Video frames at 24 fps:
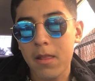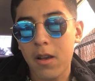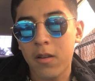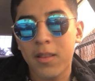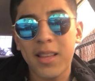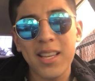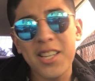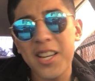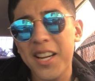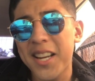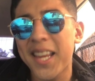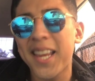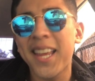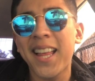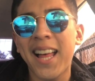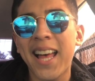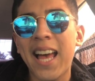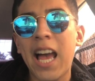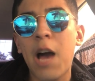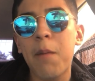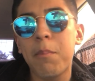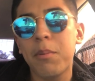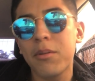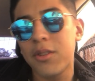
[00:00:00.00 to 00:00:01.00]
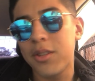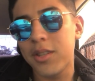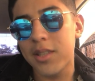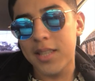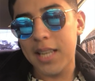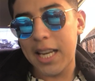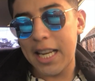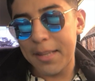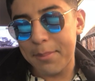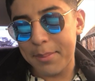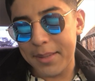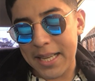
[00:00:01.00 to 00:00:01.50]
they traded Eli Apple to the
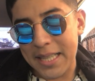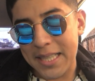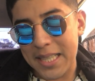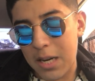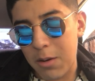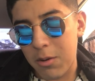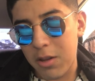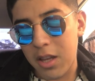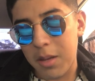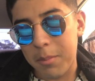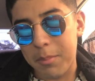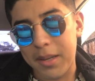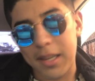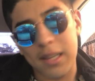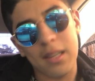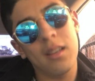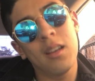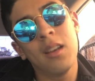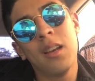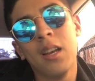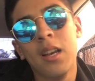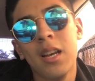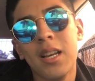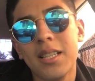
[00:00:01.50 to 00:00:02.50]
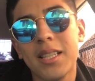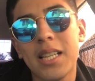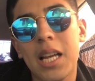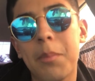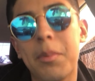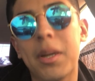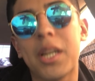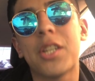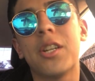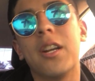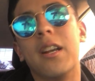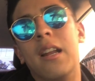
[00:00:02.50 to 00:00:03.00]
Saints, but that's not really it's not
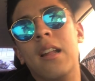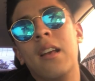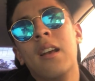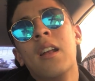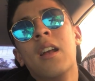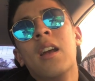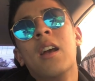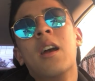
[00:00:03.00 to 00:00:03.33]
a big trade.